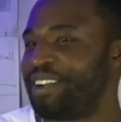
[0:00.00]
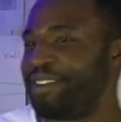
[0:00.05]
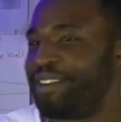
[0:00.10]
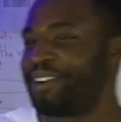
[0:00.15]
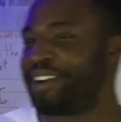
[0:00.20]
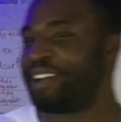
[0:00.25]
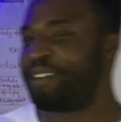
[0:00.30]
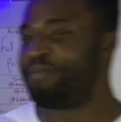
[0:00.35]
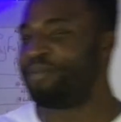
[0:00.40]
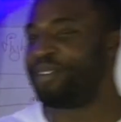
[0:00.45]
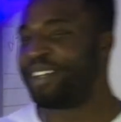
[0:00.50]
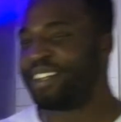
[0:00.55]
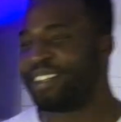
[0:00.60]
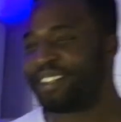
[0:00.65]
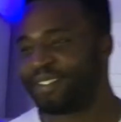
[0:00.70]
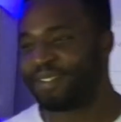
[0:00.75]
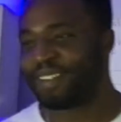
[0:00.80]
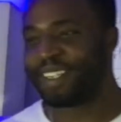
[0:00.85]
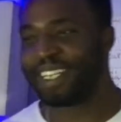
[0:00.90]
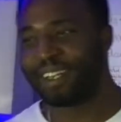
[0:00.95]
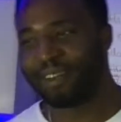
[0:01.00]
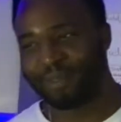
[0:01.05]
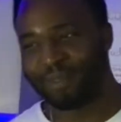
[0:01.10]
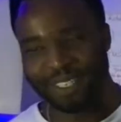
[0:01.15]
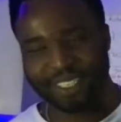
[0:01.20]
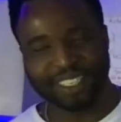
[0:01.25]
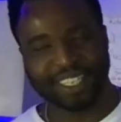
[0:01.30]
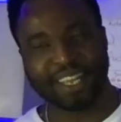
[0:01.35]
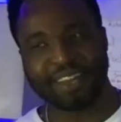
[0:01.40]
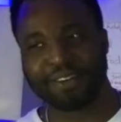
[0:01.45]
You know what I mean? So, but
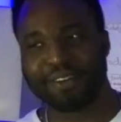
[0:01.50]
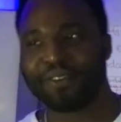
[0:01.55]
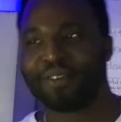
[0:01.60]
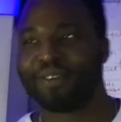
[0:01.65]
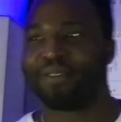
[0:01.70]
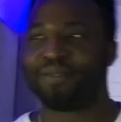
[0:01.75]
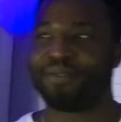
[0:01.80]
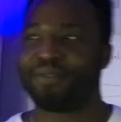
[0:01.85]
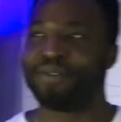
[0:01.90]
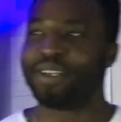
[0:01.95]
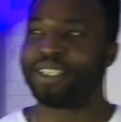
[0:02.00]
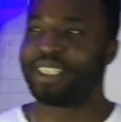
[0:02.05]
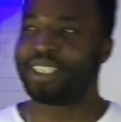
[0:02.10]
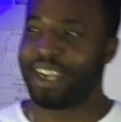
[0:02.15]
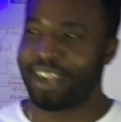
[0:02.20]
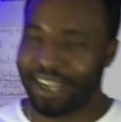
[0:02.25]
anyways, thank you all for watching.